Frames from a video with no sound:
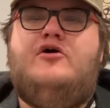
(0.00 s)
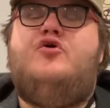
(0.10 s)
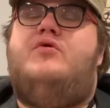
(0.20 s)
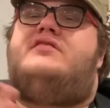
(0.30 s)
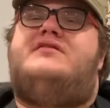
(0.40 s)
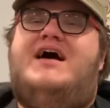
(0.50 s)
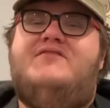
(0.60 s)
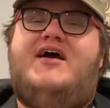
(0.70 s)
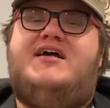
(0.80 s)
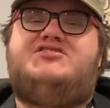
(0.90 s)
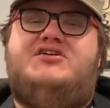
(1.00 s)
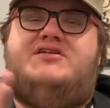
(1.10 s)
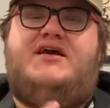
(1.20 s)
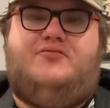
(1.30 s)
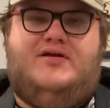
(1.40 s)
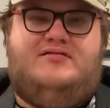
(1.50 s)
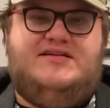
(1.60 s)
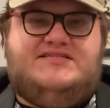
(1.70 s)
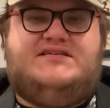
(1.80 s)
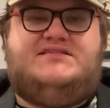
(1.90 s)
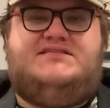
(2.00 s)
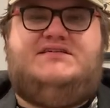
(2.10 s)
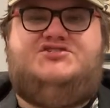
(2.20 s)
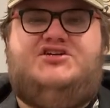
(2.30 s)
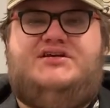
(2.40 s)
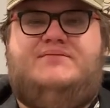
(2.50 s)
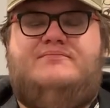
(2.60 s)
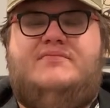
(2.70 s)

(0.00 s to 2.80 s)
with live action and realistic CG.